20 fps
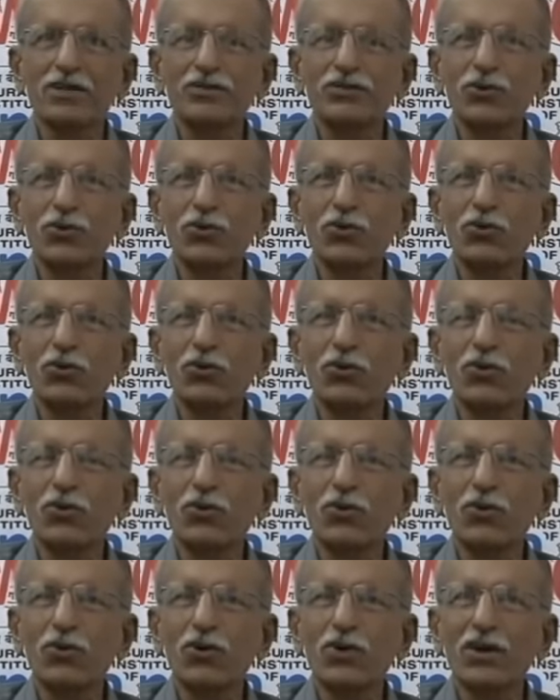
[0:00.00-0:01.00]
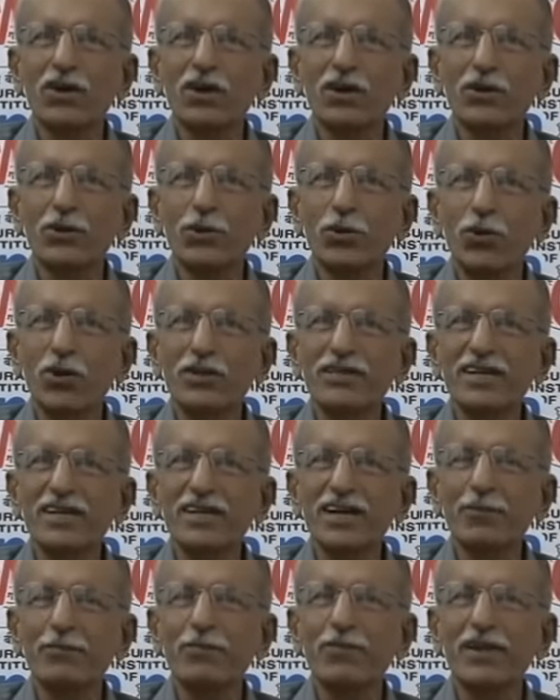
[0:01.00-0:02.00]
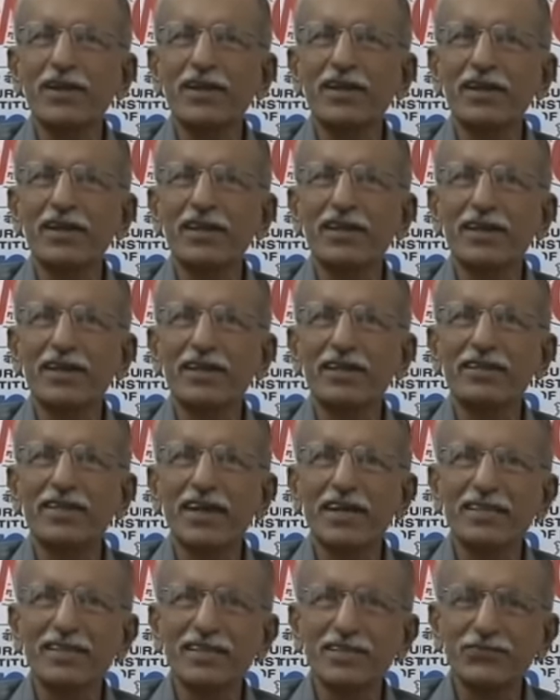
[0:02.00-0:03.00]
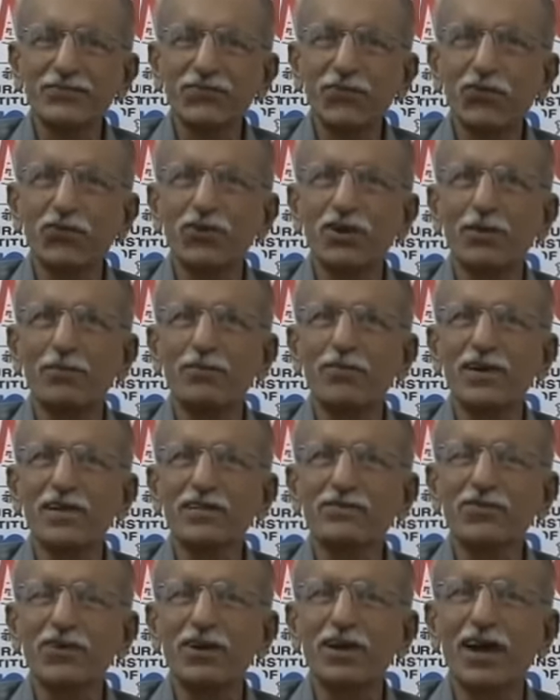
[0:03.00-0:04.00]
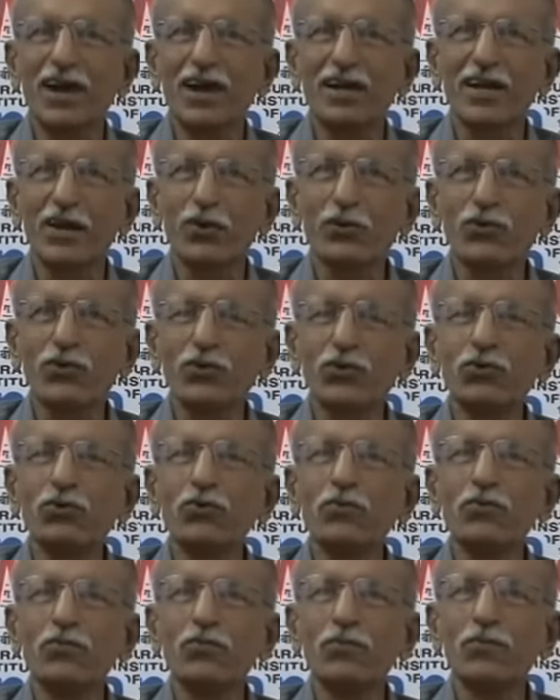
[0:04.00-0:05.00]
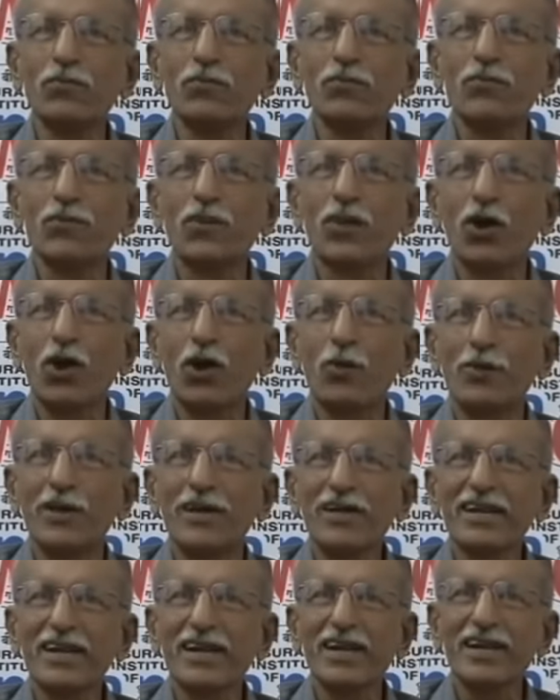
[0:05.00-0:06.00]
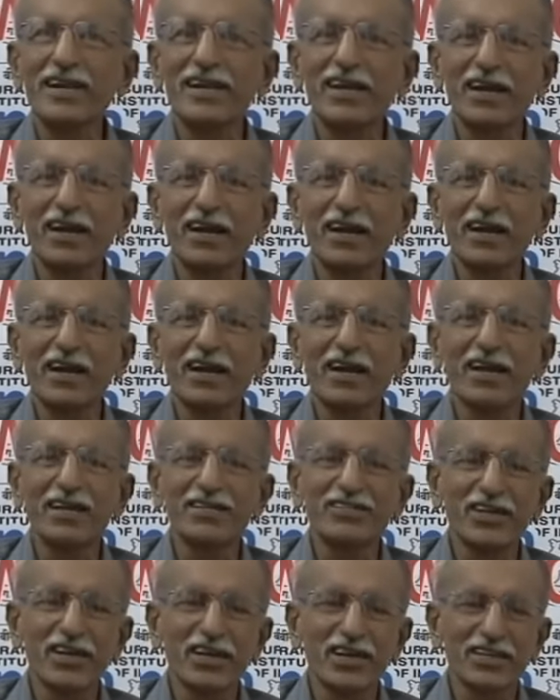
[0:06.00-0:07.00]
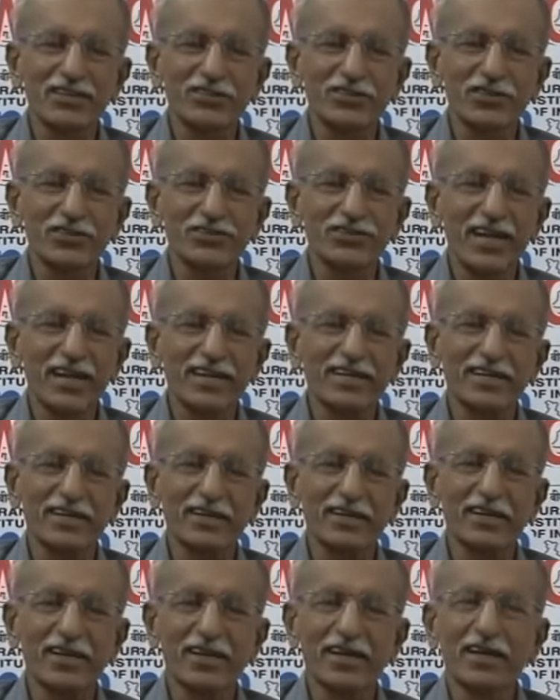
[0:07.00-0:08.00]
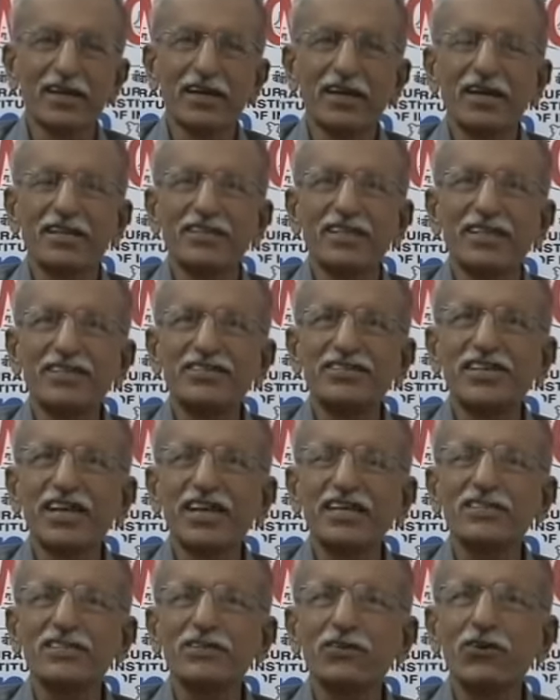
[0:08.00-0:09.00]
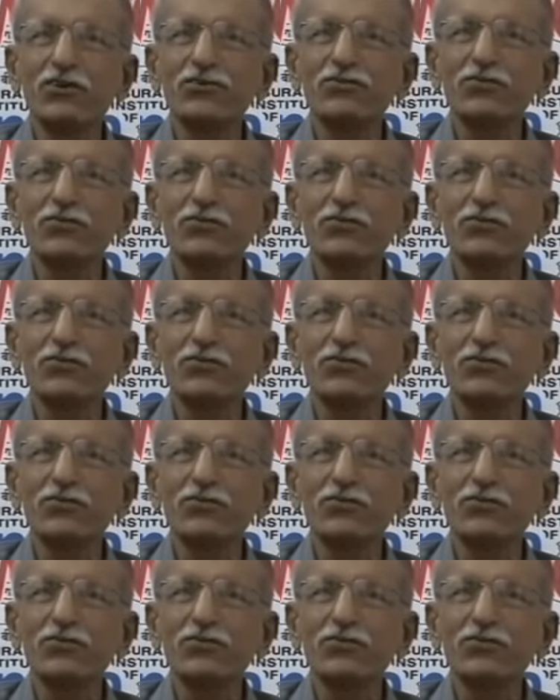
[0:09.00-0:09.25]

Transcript: So no other company than these 4 companies were allowed to operate in India in general insurance sector. Then GIC was